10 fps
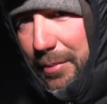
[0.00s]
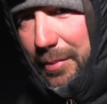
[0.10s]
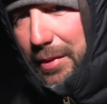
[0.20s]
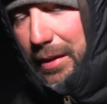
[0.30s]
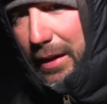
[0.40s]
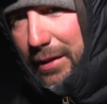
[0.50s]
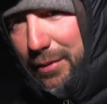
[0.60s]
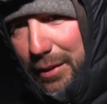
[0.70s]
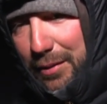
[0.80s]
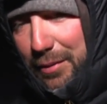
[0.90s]
I'm
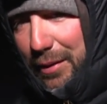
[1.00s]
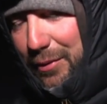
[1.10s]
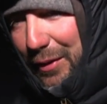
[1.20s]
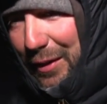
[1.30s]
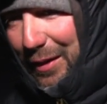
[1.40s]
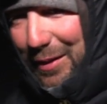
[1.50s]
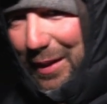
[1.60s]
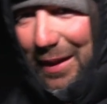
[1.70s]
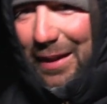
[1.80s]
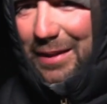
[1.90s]
trying, trying to figure
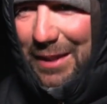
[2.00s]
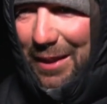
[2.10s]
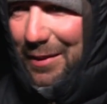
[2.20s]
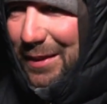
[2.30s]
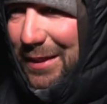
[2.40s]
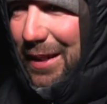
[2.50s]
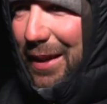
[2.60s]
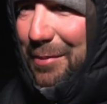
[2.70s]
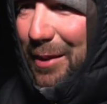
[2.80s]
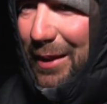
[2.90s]
out daylight savings
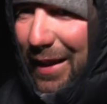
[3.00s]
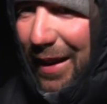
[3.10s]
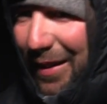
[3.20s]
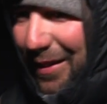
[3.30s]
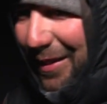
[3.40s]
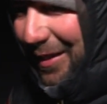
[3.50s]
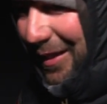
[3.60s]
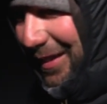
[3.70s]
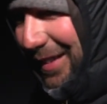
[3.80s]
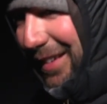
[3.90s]
time right
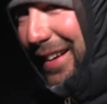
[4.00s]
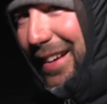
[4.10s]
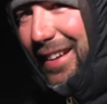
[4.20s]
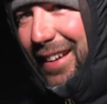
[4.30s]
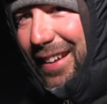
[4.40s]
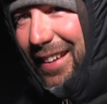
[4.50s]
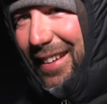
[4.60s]
now.